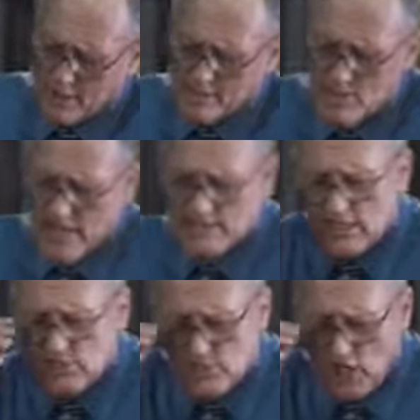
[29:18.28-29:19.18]

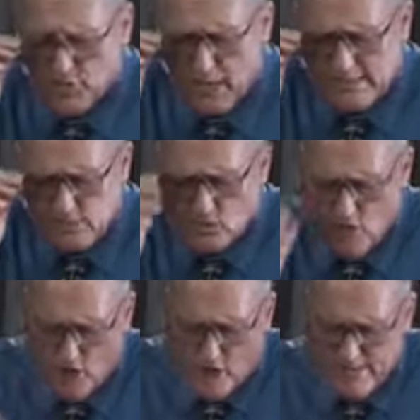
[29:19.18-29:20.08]
Jesus showed us
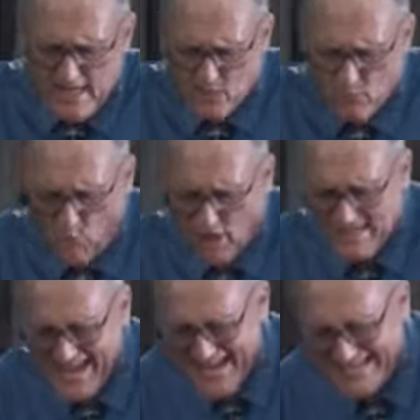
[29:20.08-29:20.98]
God in
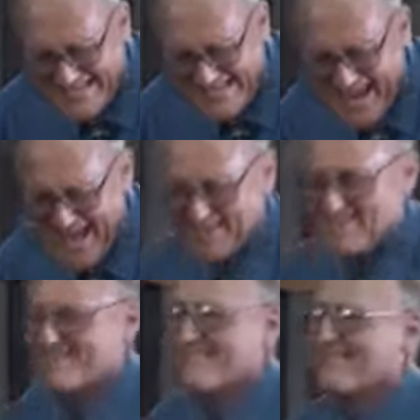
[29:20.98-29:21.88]
what he said.
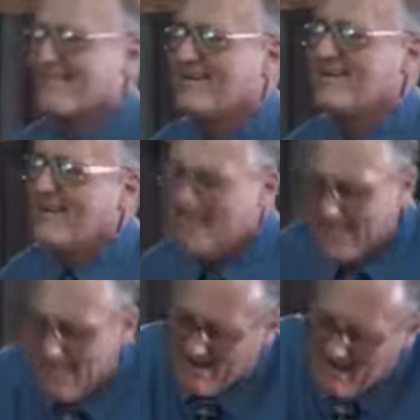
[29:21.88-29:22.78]

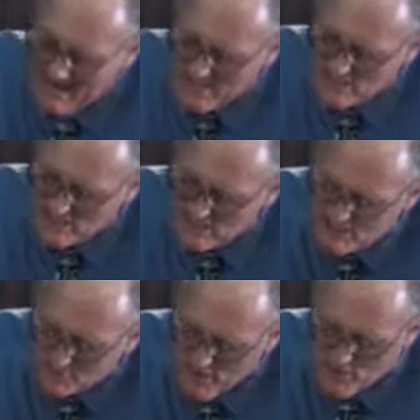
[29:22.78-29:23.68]
Elisha
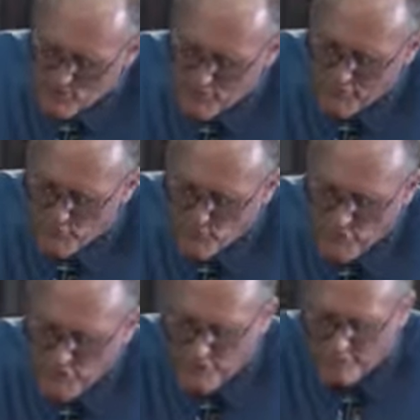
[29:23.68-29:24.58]
spoke the
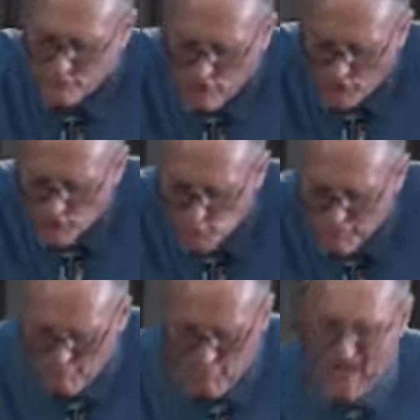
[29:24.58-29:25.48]
word of God
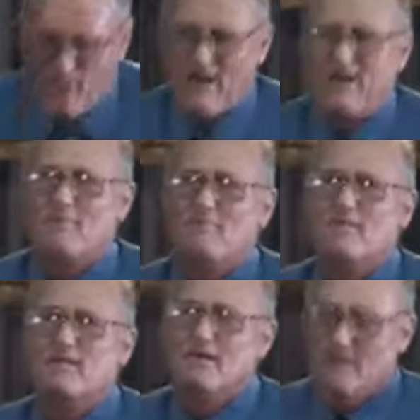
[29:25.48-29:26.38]
with power.
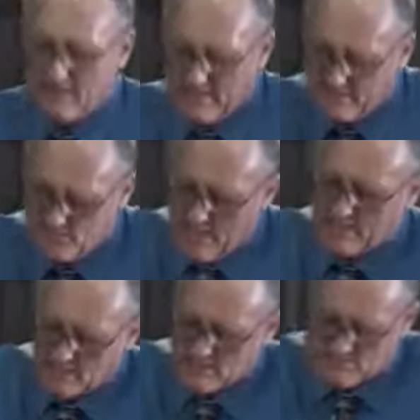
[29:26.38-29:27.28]

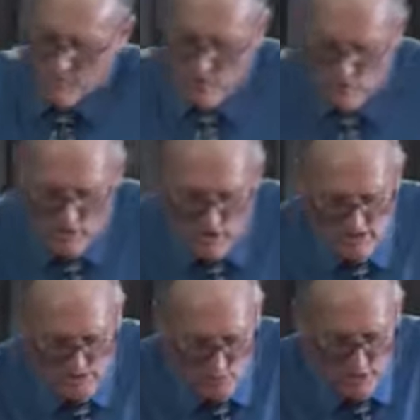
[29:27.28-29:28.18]
Jesus spoke
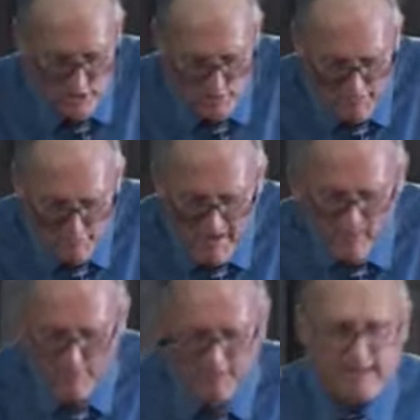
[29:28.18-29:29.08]
God's word with
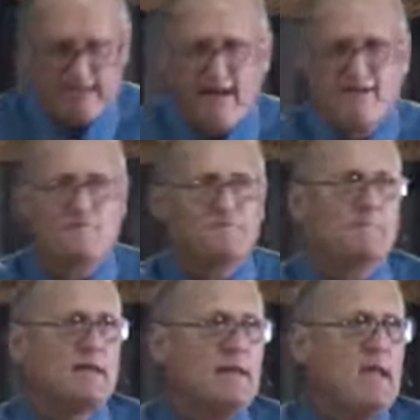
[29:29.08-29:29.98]
power and love.
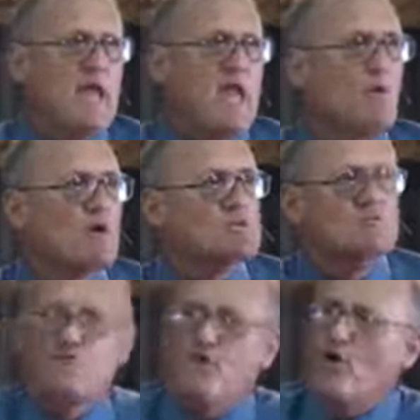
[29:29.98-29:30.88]
He was
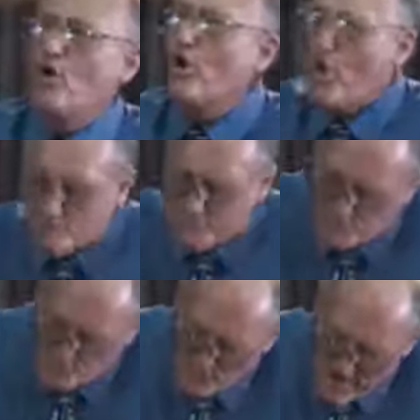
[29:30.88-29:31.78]
full of
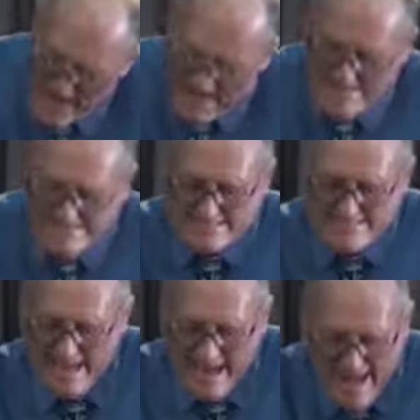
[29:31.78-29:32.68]
grace
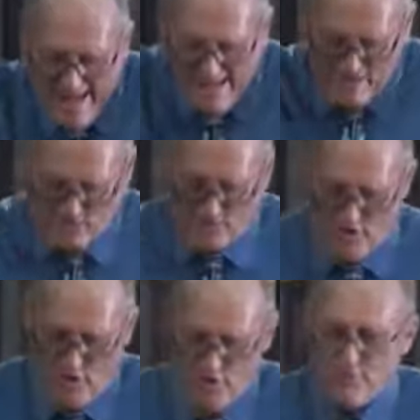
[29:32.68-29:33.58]
and
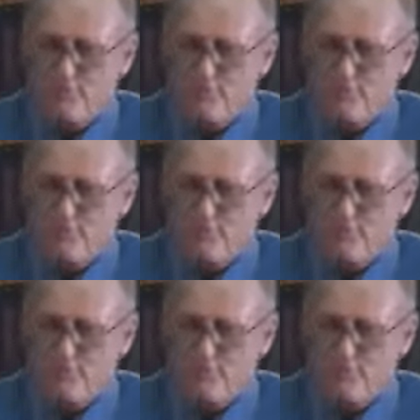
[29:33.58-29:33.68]
truth,